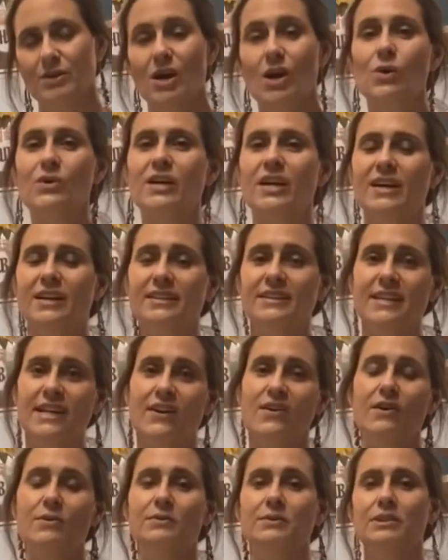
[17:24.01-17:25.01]
Okay,
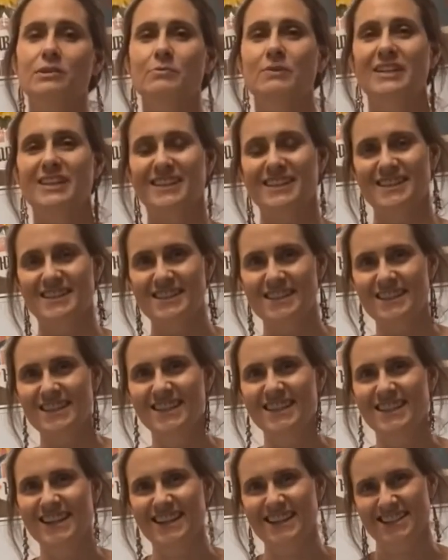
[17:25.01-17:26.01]
now I really mean it.
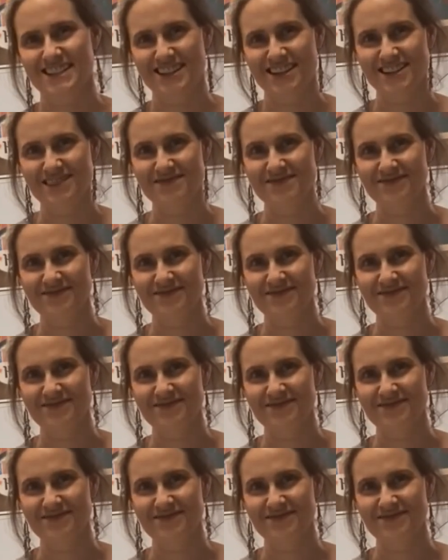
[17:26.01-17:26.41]
See you next time.